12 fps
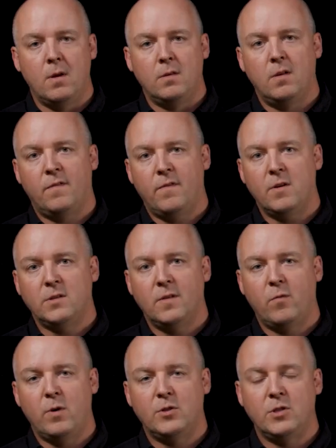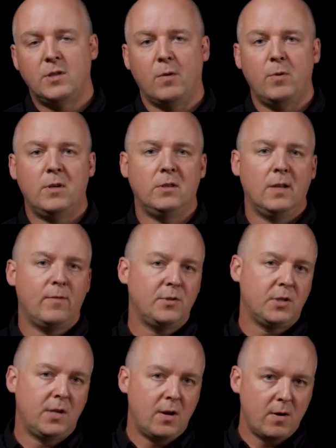the first of which is that we deliver
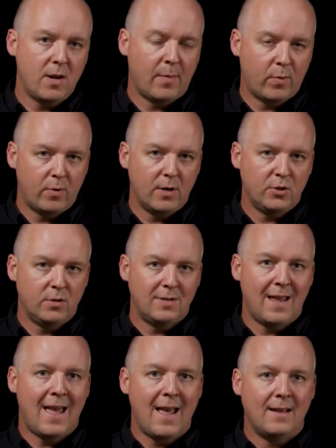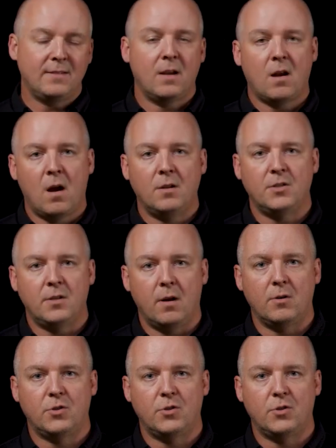security operations as a concierge